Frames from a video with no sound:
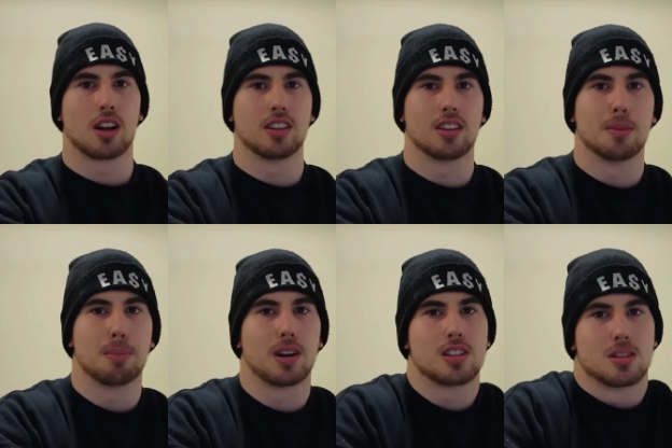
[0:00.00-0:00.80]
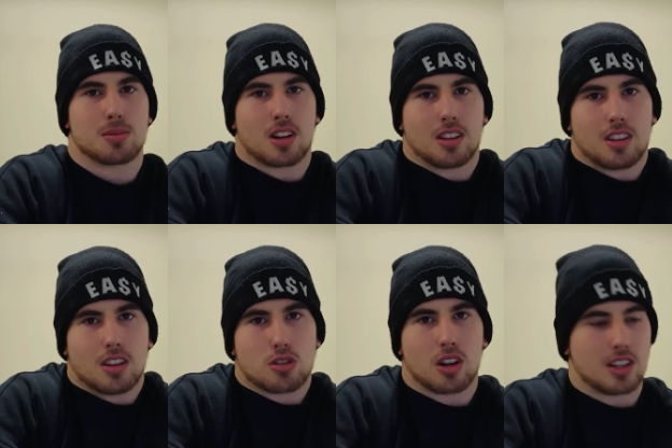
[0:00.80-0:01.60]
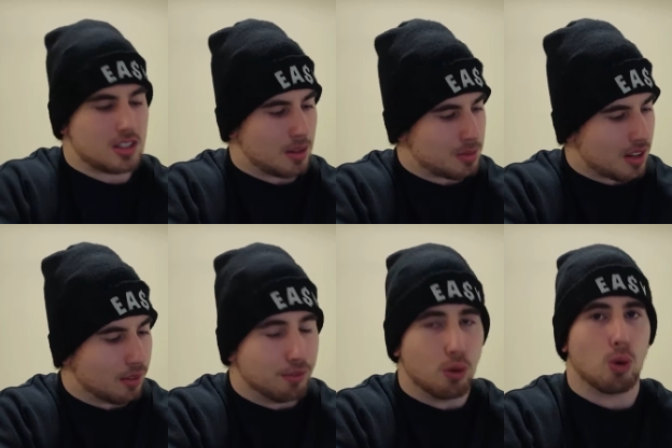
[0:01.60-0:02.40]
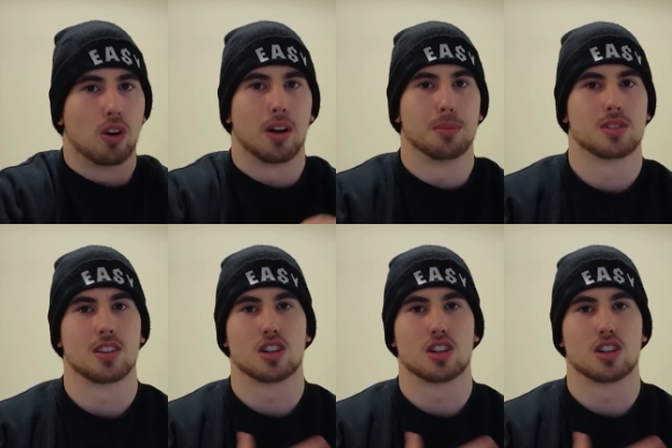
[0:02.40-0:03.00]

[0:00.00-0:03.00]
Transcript: tie into the biceps, tie into the triceps, and the forearms